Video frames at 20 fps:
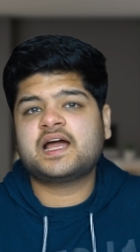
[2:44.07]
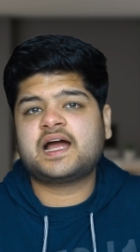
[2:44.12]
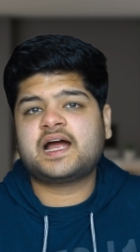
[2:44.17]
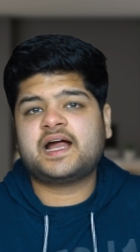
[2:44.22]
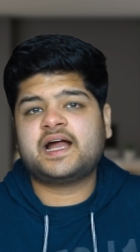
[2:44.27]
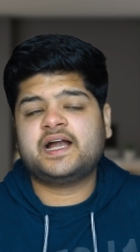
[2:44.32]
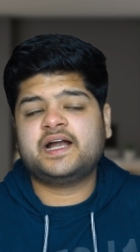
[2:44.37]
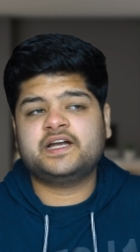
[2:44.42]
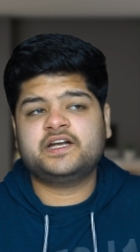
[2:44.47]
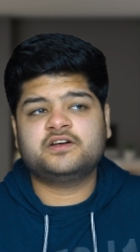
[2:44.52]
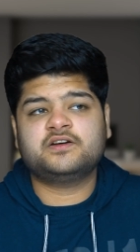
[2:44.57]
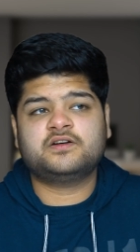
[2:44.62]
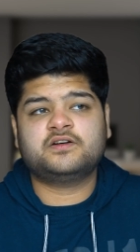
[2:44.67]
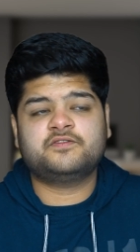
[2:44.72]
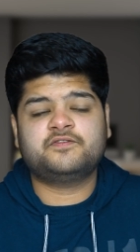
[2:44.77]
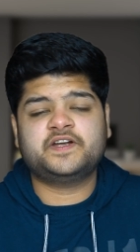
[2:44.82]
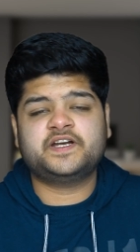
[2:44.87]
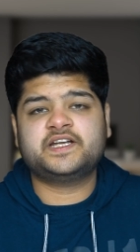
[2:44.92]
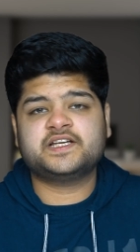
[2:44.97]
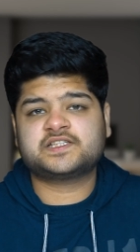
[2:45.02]
and
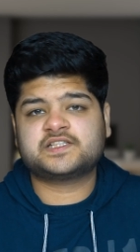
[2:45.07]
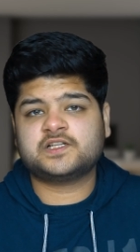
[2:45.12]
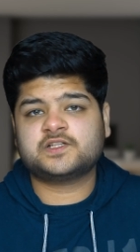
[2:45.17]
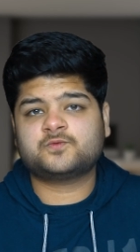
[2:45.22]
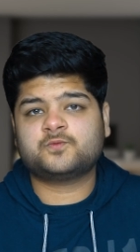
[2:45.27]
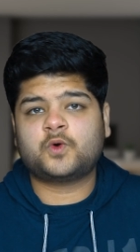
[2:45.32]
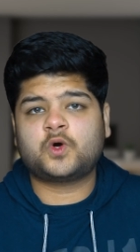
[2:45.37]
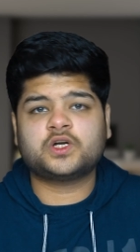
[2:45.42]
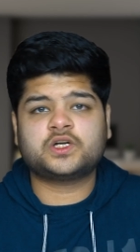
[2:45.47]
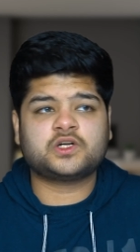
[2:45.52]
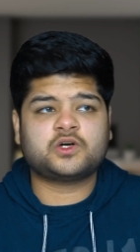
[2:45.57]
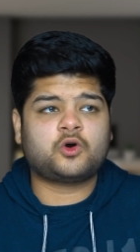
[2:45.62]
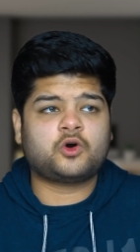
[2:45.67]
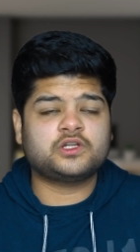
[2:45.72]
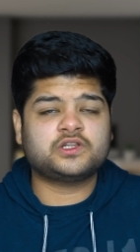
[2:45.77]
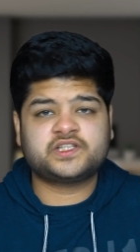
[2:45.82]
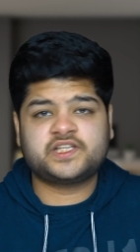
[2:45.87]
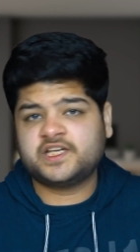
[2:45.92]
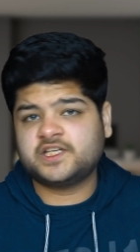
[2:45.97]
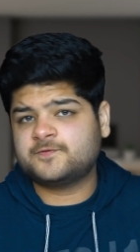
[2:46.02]
we discussed what
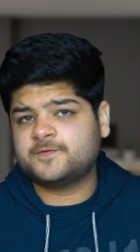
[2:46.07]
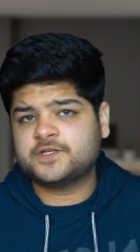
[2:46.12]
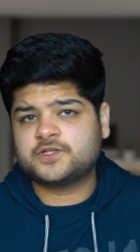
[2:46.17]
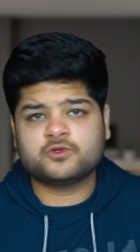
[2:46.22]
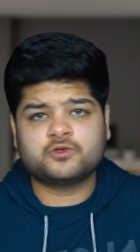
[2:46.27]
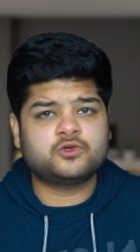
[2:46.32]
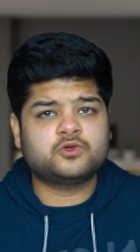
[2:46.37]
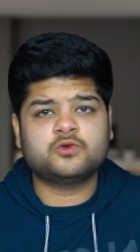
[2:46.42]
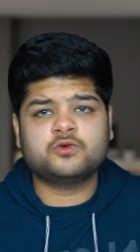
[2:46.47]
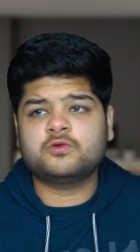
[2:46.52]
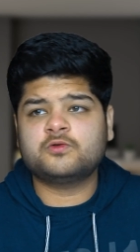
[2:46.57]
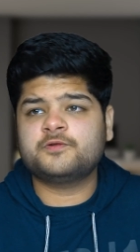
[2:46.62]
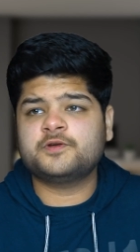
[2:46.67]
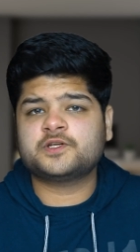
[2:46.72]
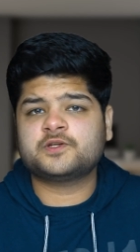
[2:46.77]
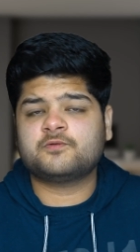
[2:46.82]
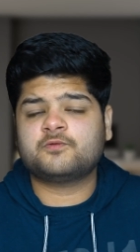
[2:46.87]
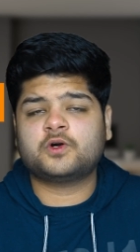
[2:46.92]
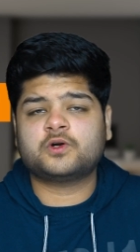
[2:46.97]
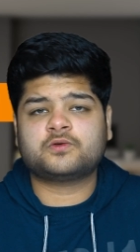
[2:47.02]
all things we should
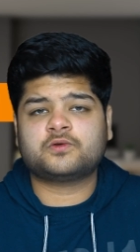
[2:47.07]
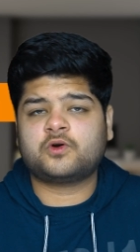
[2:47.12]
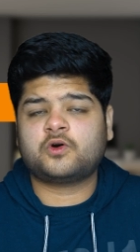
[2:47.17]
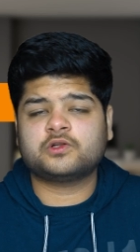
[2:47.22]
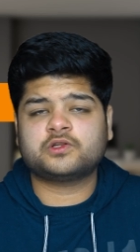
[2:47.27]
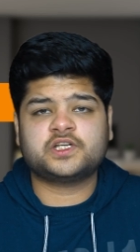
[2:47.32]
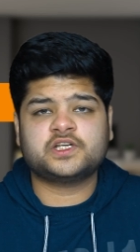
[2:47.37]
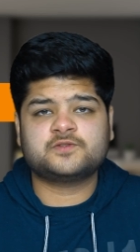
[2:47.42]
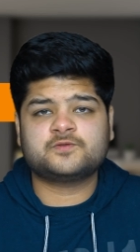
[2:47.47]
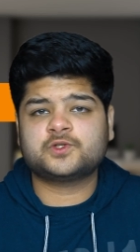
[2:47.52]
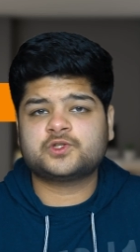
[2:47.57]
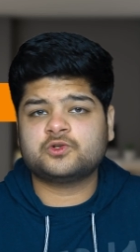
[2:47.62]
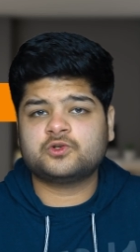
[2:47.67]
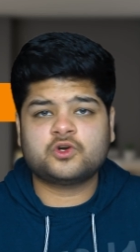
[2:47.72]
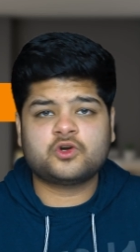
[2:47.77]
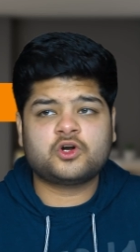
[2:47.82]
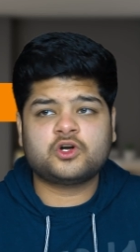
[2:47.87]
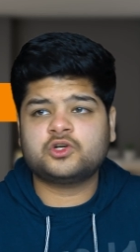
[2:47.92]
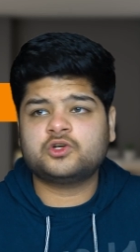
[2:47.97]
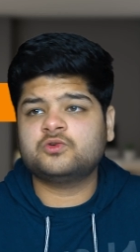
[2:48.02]
do, what all things we should
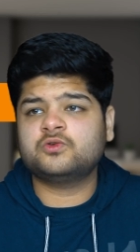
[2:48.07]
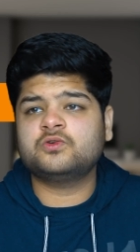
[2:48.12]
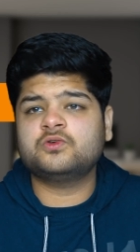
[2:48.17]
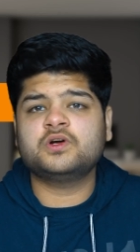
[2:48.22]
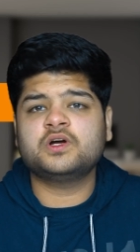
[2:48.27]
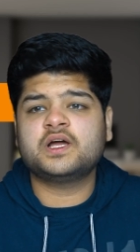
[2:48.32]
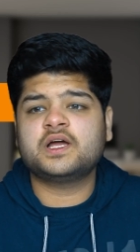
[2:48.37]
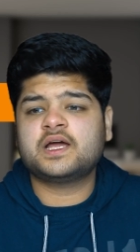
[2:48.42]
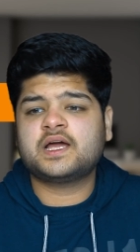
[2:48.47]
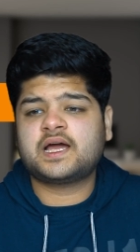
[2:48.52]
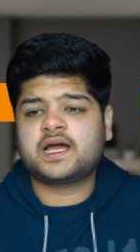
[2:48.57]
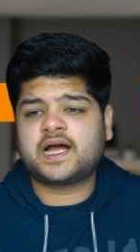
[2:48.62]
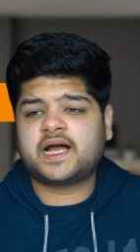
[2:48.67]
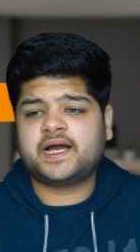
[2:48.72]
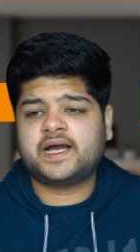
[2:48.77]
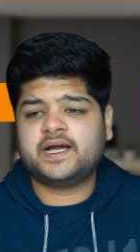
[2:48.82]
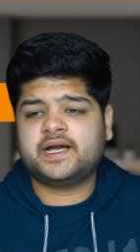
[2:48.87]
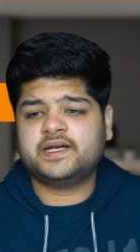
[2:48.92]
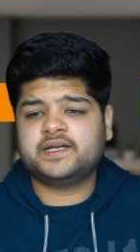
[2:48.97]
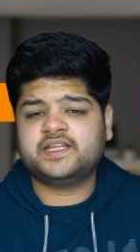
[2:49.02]
not do,
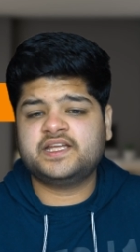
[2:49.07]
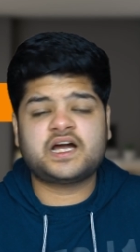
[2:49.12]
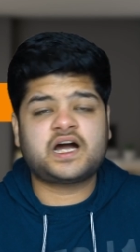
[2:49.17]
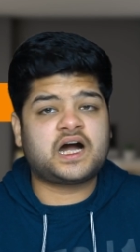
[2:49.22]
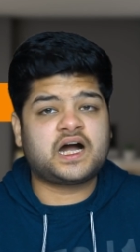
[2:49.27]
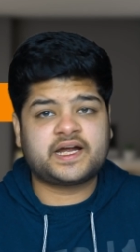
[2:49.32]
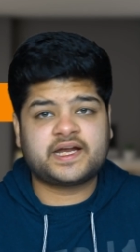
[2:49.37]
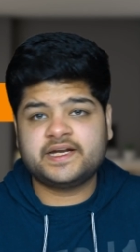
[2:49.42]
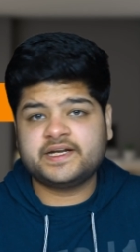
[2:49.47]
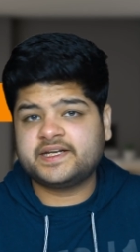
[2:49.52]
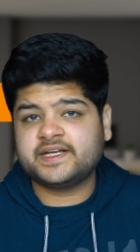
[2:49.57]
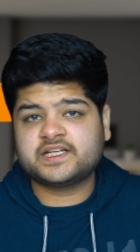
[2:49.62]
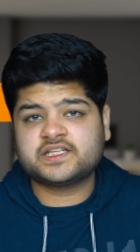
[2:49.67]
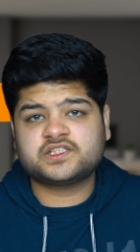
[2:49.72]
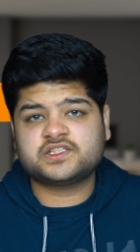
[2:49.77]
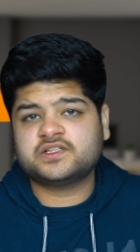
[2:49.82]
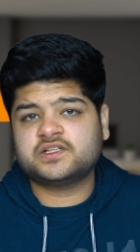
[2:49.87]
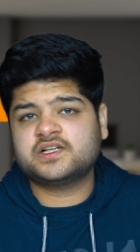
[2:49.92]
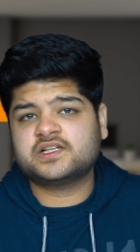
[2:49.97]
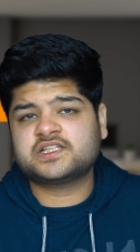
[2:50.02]
and the
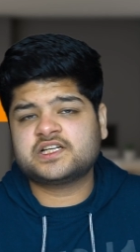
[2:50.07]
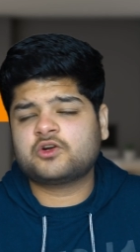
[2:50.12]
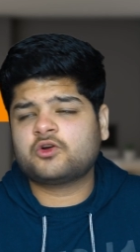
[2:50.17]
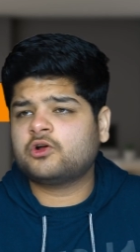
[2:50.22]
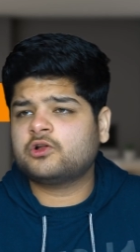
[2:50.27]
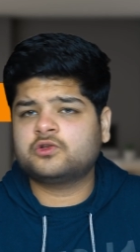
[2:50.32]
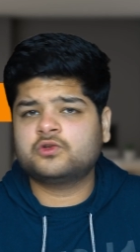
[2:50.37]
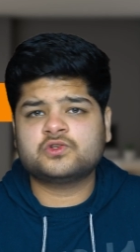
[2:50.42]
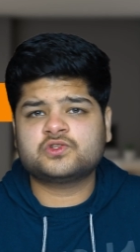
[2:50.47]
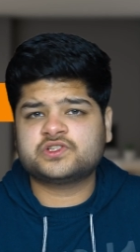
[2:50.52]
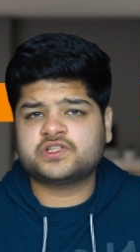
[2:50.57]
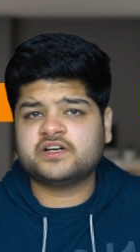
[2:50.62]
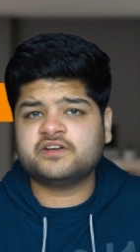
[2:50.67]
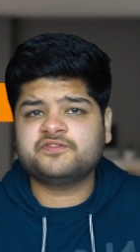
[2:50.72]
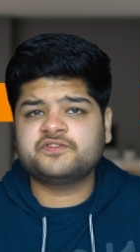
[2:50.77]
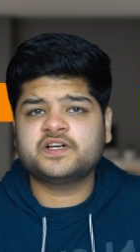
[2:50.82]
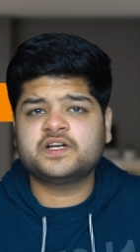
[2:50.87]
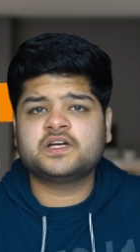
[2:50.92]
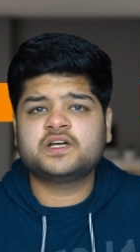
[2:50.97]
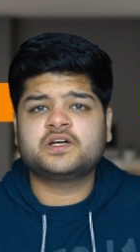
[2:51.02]
architectures and all those
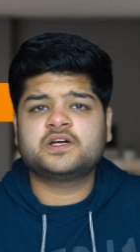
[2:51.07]
stuff,